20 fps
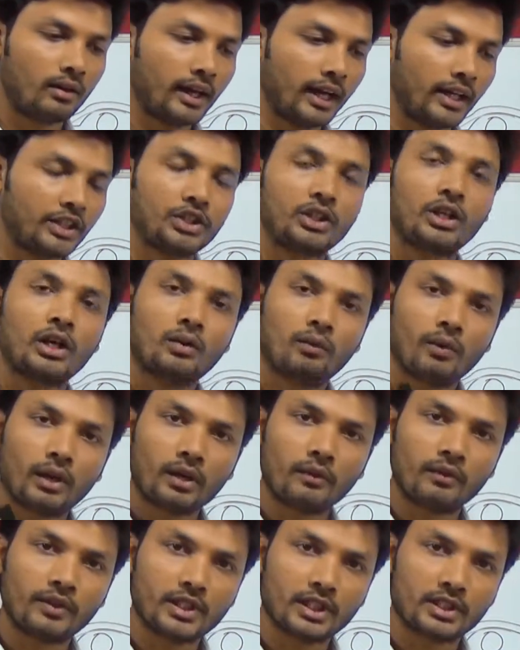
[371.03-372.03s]
extra
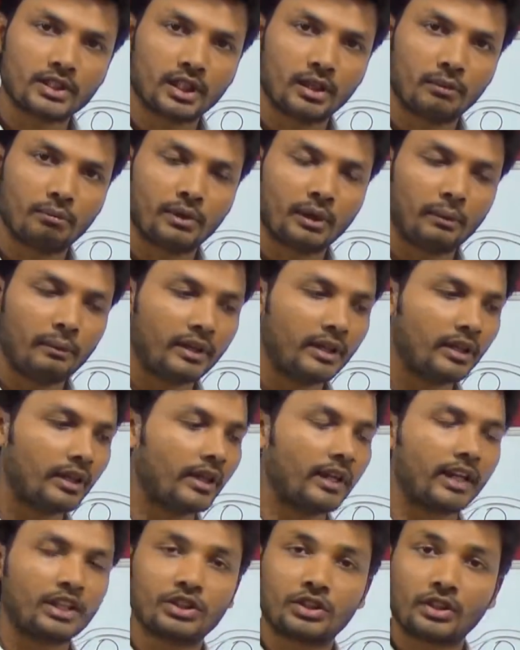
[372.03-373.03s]
work which has been implemented
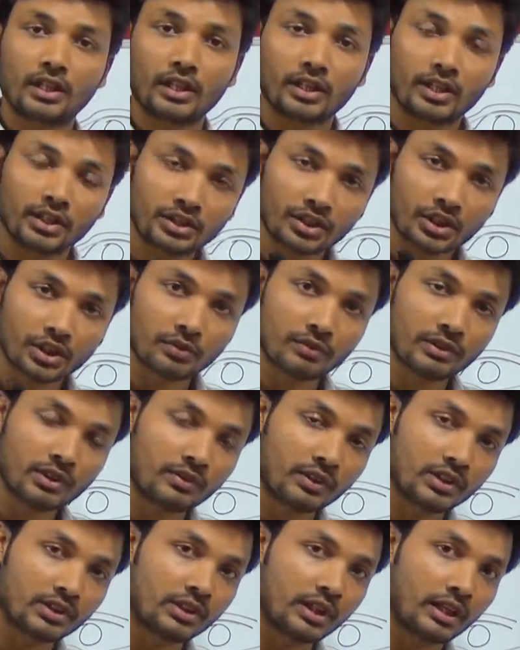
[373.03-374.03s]
and extra research which
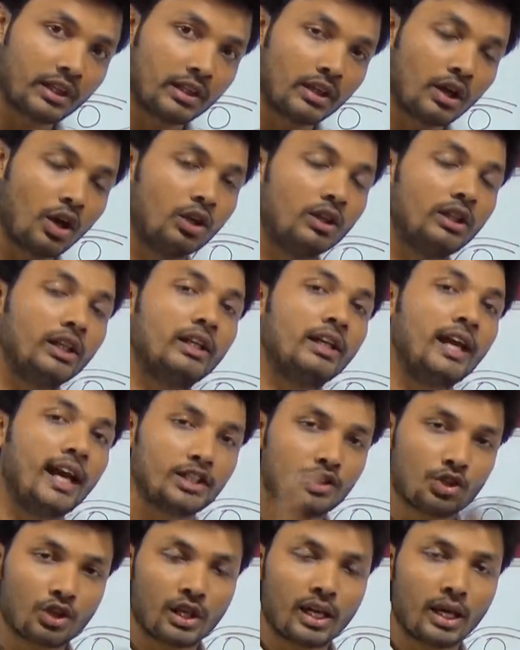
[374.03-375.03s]
was done on the
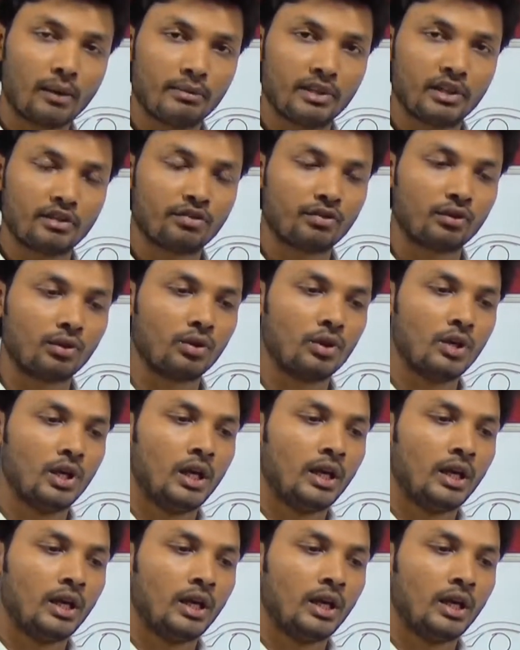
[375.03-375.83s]
natural laminar flow.